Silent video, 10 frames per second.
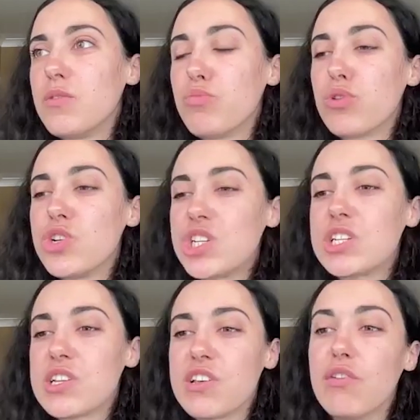project
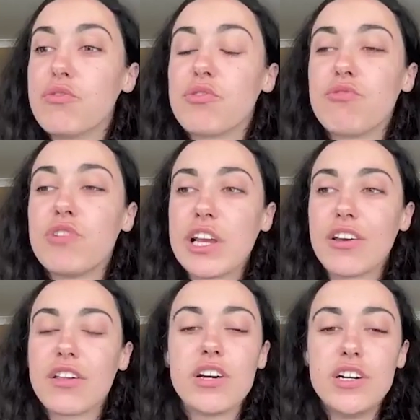in itself was a really
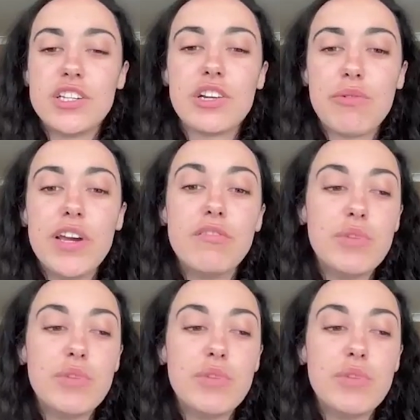cathartic way of